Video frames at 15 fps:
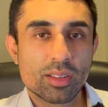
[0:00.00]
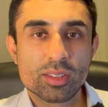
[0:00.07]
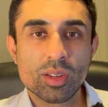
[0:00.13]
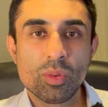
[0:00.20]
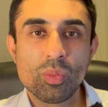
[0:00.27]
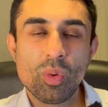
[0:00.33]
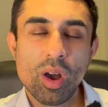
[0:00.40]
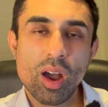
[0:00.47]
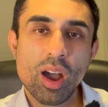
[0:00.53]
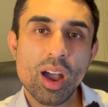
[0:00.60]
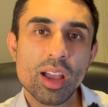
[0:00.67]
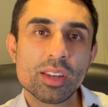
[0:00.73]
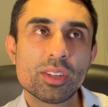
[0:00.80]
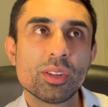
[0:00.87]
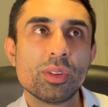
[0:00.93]
what
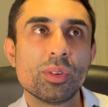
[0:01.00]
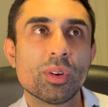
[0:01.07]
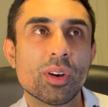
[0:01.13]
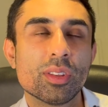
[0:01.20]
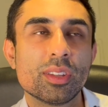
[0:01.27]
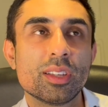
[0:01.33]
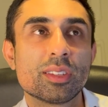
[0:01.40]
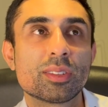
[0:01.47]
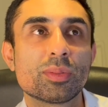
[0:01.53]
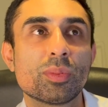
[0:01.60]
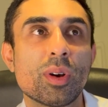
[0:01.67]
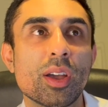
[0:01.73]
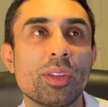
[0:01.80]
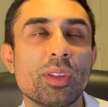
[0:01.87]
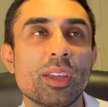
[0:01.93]
I do on this,
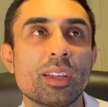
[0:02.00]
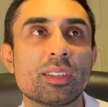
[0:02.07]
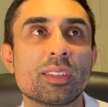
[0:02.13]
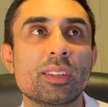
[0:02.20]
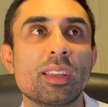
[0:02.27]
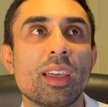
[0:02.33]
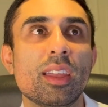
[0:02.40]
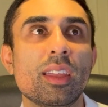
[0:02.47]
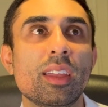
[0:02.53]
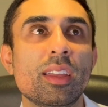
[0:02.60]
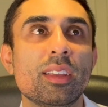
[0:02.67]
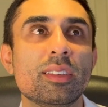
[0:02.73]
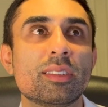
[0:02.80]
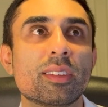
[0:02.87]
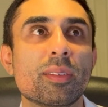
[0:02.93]
why you're here today, is